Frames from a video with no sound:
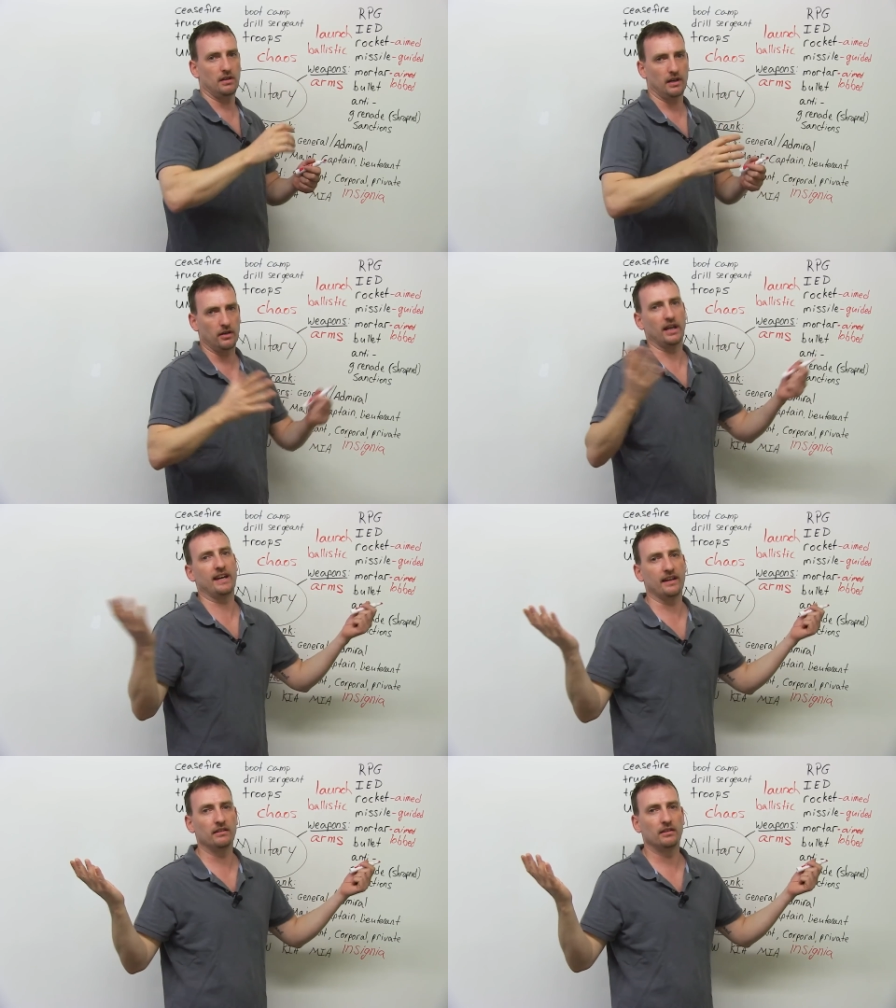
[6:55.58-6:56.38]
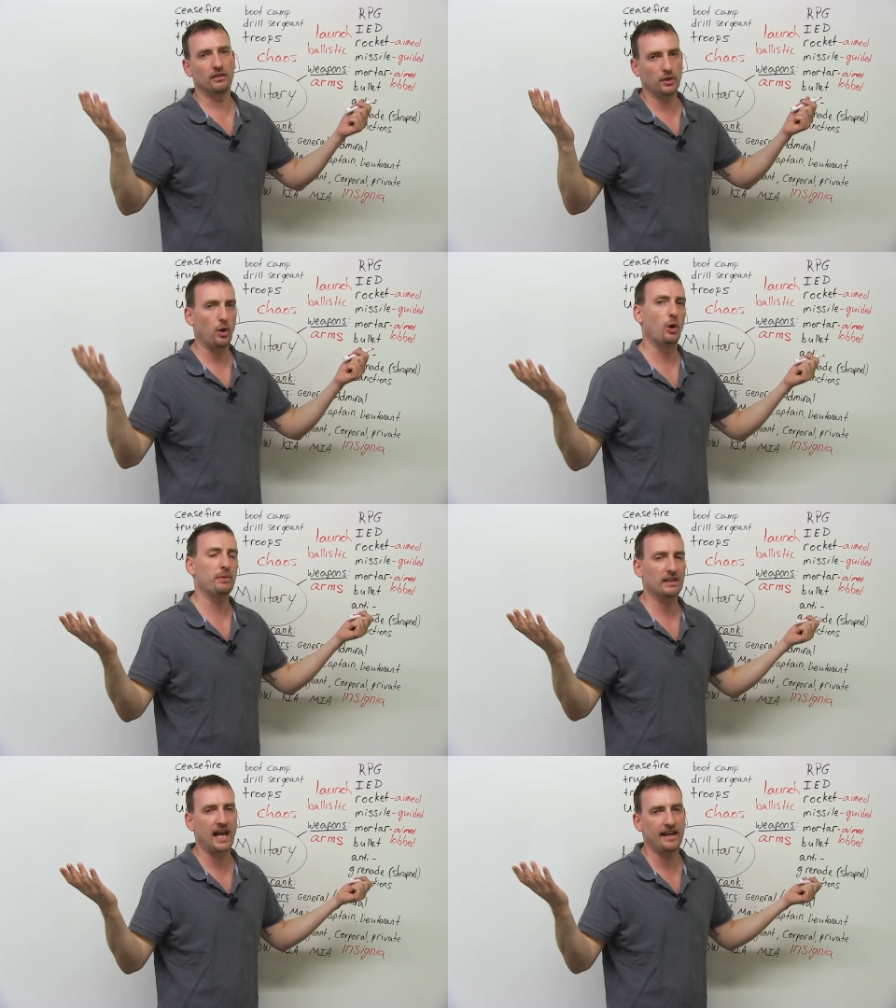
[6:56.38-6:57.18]
And again, you hope
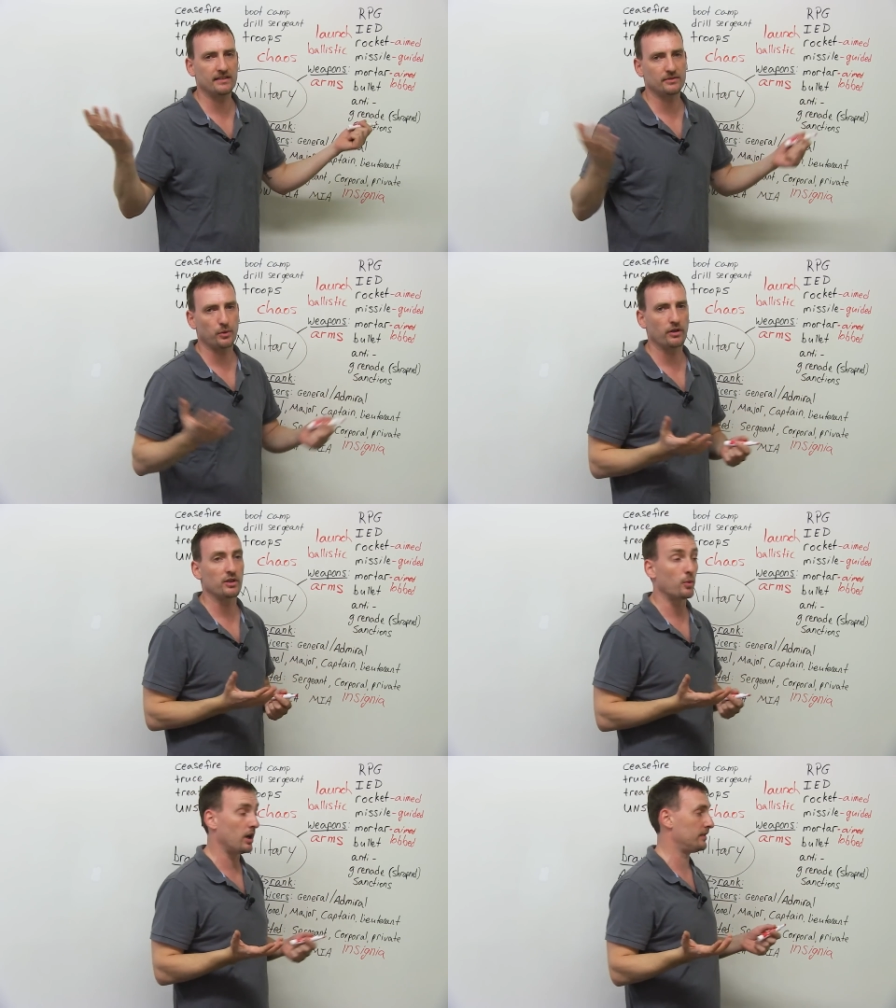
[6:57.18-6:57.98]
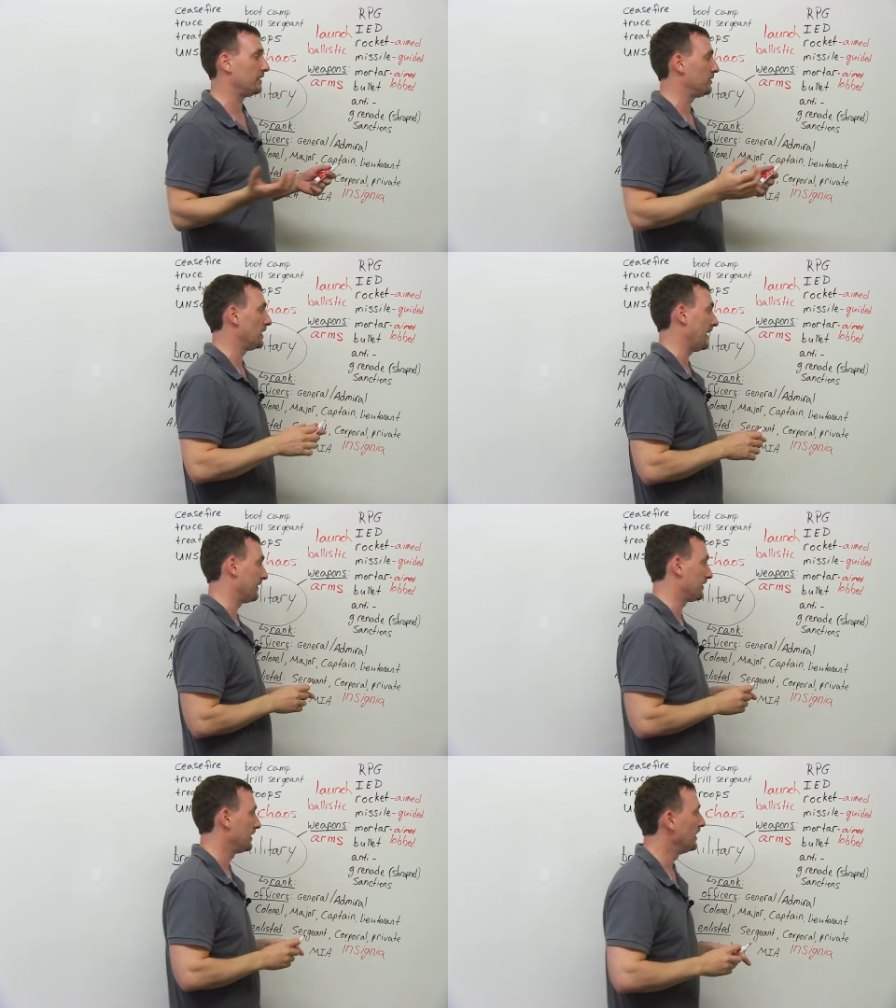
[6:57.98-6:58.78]
it lands where you want it to land.